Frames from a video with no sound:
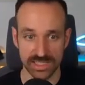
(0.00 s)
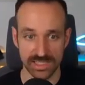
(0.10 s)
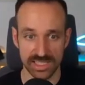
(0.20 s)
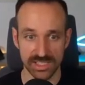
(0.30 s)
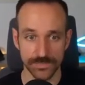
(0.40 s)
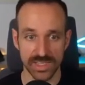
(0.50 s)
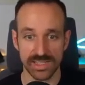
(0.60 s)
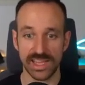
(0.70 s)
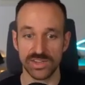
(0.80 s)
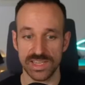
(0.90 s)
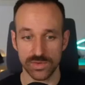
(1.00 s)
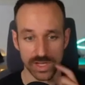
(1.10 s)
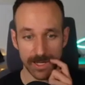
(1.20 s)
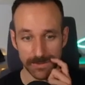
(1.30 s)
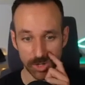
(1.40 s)
Let's take a look. And you can now
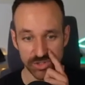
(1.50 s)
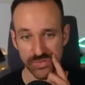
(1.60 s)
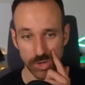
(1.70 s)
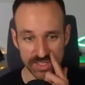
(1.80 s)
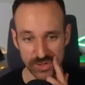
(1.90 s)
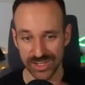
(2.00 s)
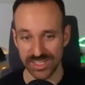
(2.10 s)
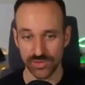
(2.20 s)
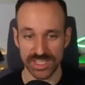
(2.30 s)
observe what is going on. It's